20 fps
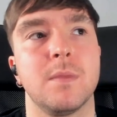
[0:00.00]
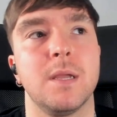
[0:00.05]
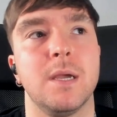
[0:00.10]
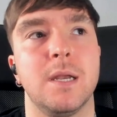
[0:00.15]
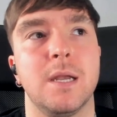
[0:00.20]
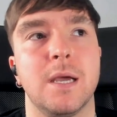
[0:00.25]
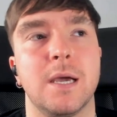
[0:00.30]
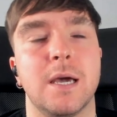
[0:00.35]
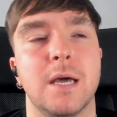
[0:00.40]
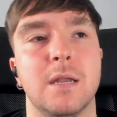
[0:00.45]

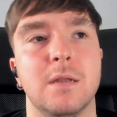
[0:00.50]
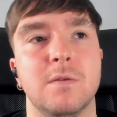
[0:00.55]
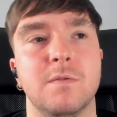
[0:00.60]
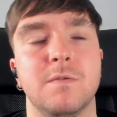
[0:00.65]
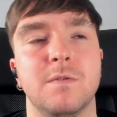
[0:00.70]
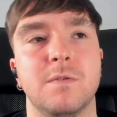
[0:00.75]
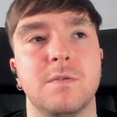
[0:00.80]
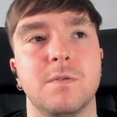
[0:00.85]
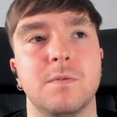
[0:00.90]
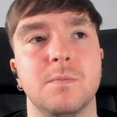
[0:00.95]
and I kind
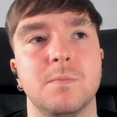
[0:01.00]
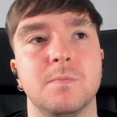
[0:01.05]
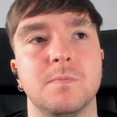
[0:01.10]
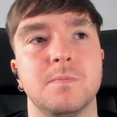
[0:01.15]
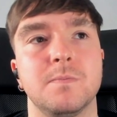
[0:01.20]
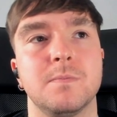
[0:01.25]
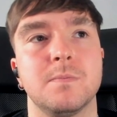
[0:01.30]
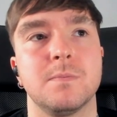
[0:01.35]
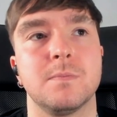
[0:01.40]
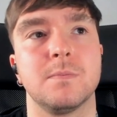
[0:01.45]
of
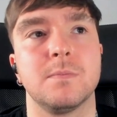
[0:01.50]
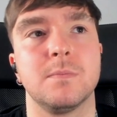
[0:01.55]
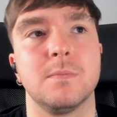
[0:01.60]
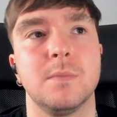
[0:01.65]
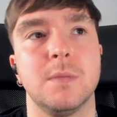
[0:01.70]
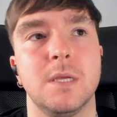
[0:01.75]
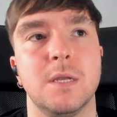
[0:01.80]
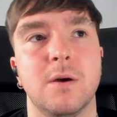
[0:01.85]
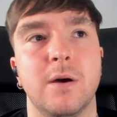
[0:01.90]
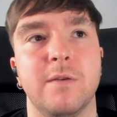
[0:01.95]

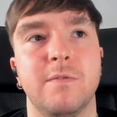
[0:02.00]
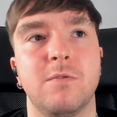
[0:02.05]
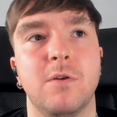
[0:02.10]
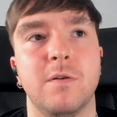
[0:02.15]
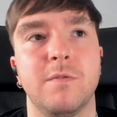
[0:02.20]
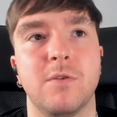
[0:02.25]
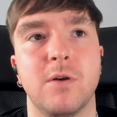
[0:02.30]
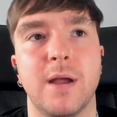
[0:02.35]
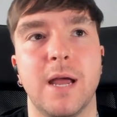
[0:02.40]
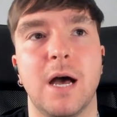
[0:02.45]
you know, I
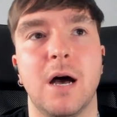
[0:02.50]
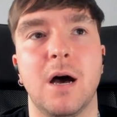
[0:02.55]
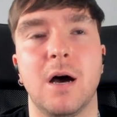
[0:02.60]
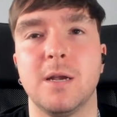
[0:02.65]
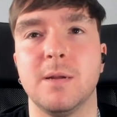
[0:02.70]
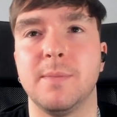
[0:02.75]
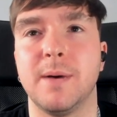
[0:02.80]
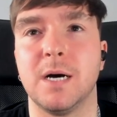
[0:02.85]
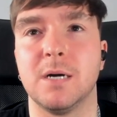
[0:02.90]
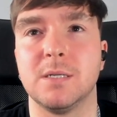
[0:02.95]
thought very hard
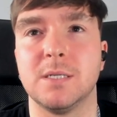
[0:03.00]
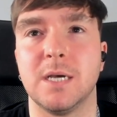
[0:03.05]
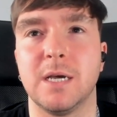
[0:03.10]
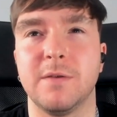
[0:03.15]
about it.